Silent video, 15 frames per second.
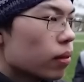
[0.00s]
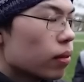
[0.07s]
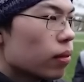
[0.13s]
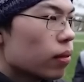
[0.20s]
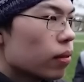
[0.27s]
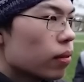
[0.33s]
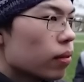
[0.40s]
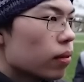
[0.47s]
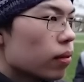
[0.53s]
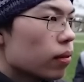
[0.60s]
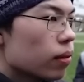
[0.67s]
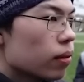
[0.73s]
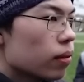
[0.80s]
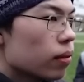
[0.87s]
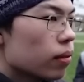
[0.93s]

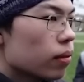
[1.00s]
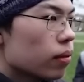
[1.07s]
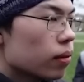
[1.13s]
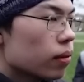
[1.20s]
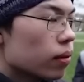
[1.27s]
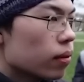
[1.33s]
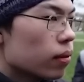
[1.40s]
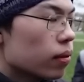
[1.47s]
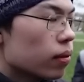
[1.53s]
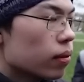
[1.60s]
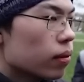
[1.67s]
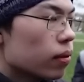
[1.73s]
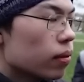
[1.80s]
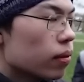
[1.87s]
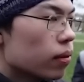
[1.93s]

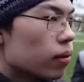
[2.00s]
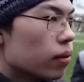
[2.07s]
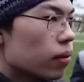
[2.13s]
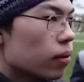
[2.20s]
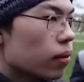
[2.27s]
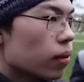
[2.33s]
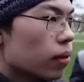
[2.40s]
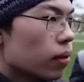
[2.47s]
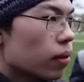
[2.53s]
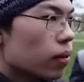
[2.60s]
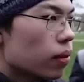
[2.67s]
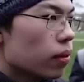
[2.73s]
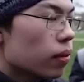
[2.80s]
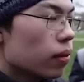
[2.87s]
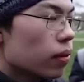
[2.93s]

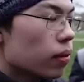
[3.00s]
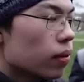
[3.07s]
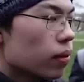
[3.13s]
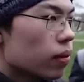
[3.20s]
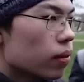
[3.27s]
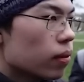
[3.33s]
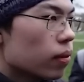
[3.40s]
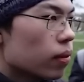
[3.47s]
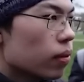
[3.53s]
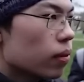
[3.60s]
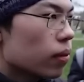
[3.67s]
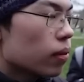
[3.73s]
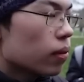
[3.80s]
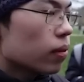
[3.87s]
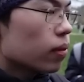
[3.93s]

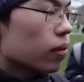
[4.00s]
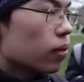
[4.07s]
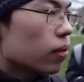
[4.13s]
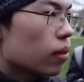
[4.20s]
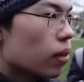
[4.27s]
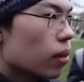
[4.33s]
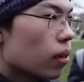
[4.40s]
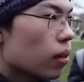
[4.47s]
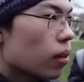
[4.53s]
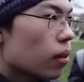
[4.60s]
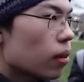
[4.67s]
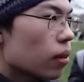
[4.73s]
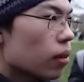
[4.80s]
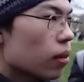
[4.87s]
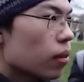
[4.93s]

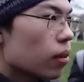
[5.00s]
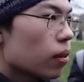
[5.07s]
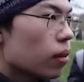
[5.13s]
(silent)